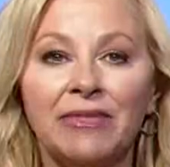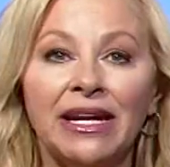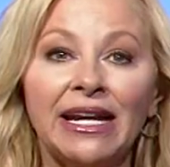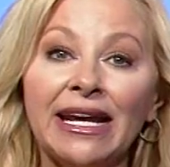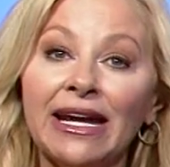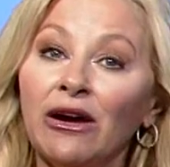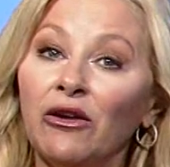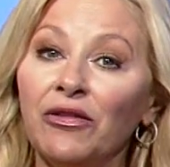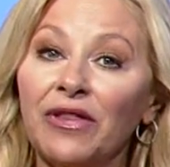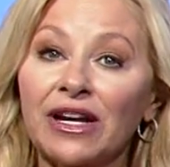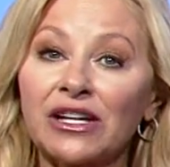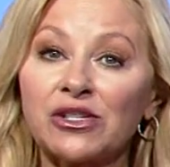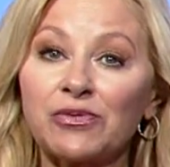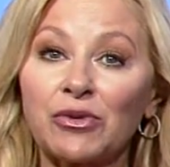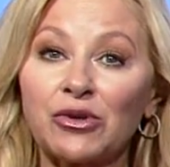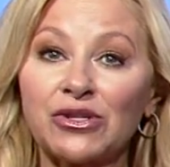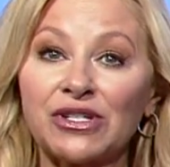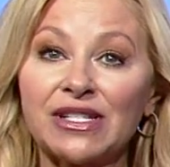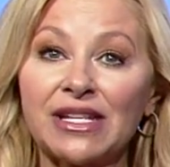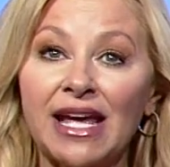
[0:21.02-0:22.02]
many health
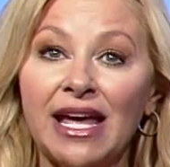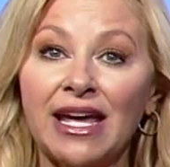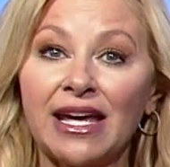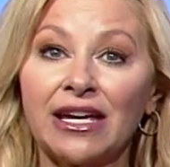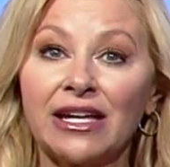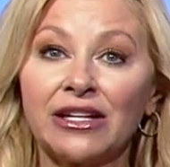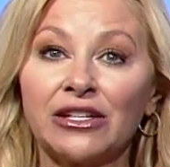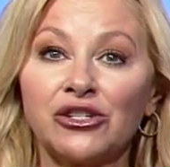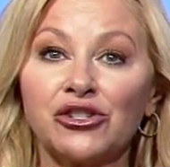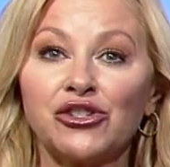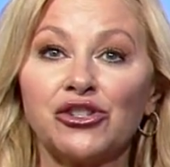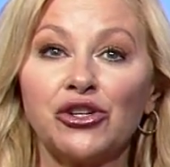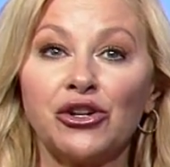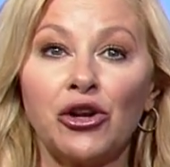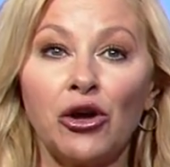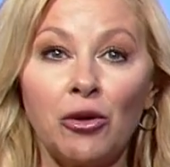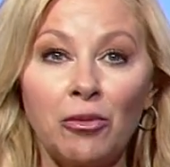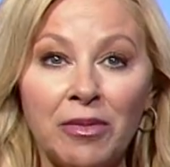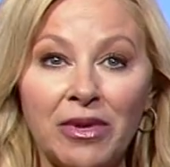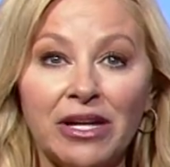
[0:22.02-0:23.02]
experts say
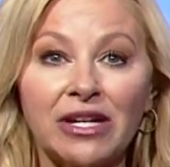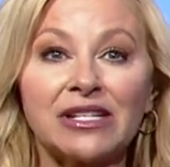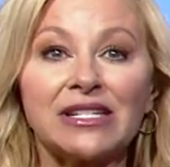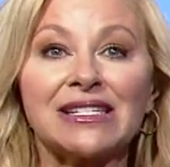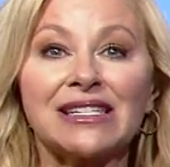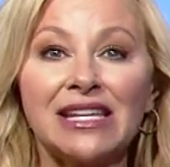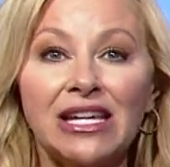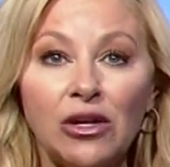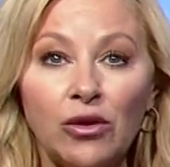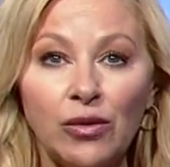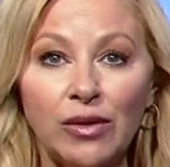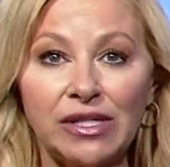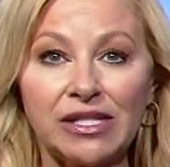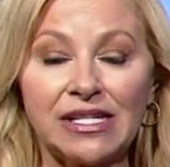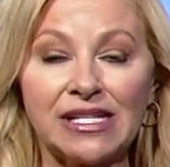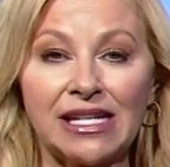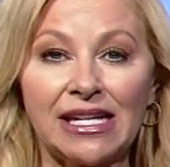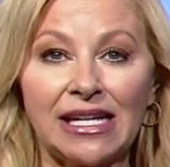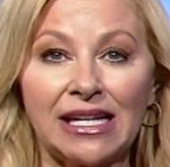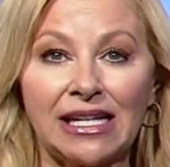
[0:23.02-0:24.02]
genomic
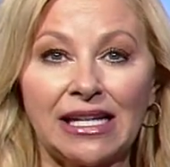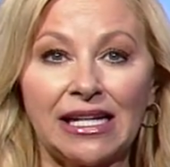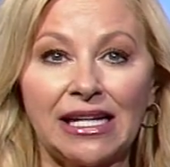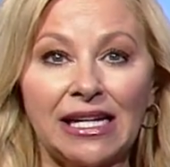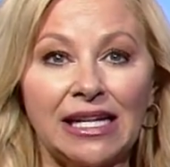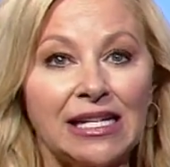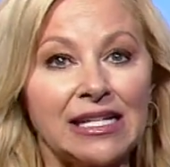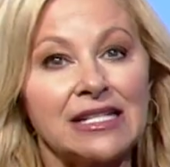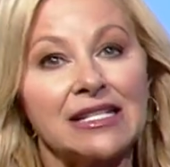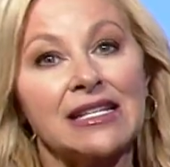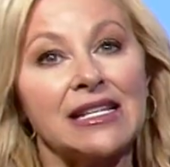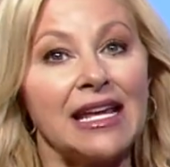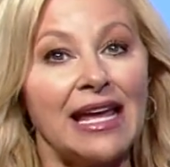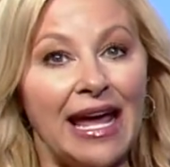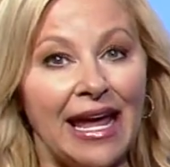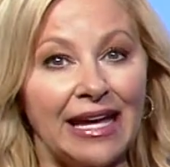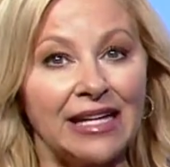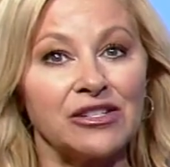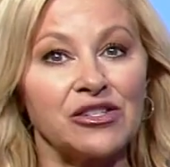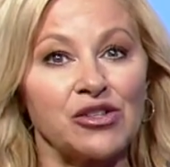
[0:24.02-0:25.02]
sequencing is
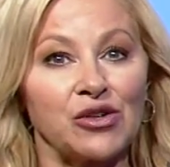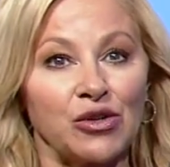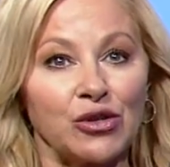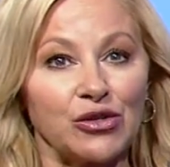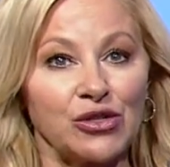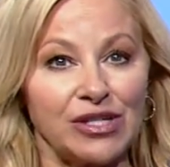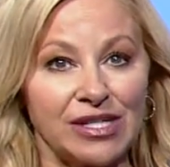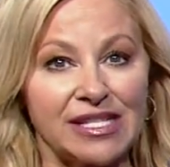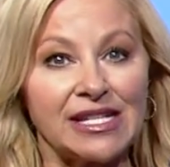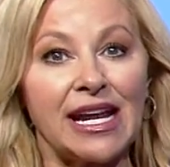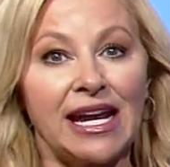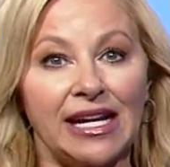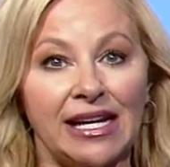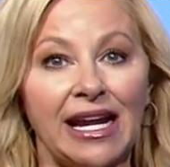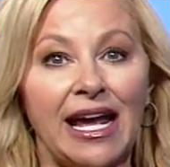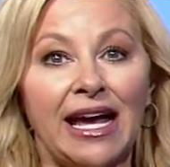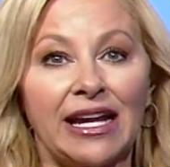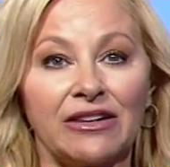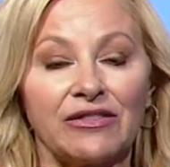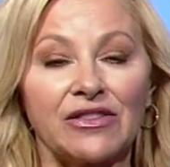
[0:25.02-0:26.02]
the answer to
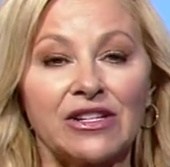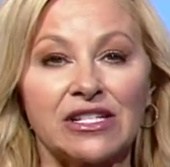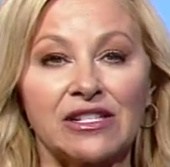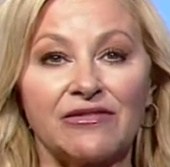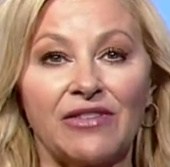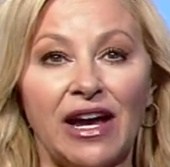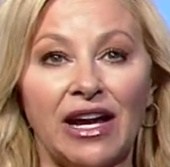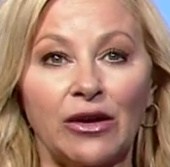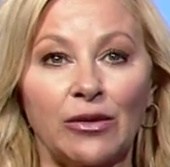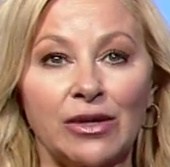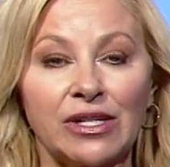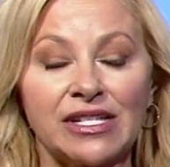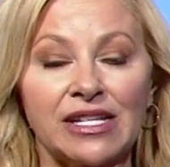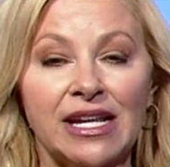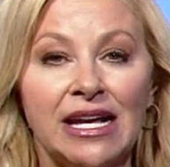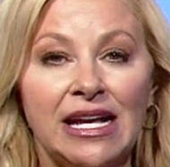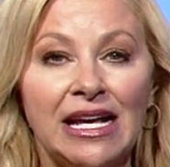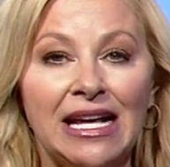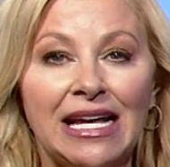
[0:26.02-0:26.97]
staying ahead of this virus.